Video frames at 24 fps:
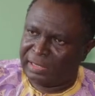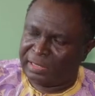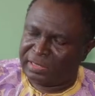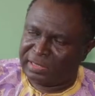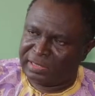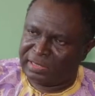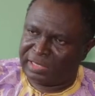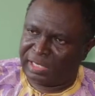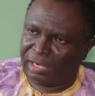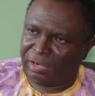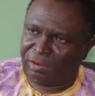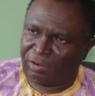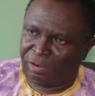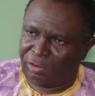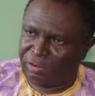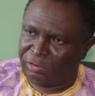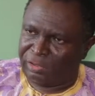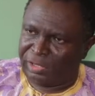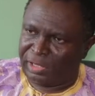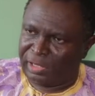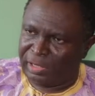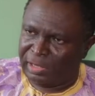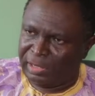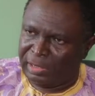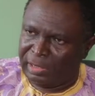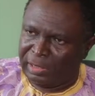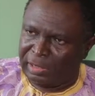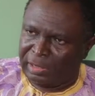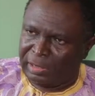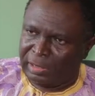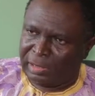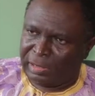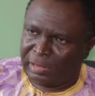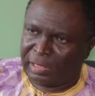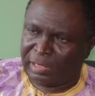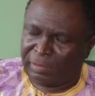secondary
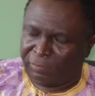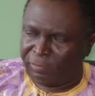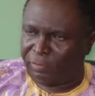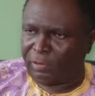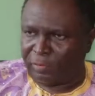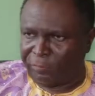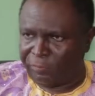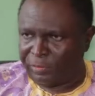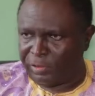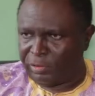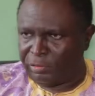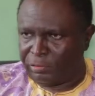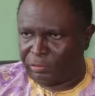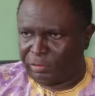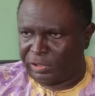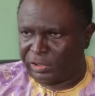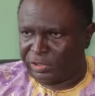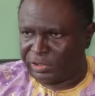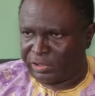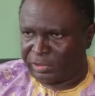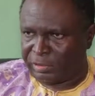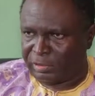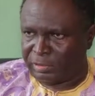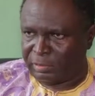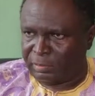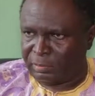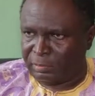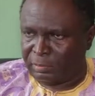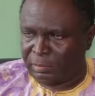level of education.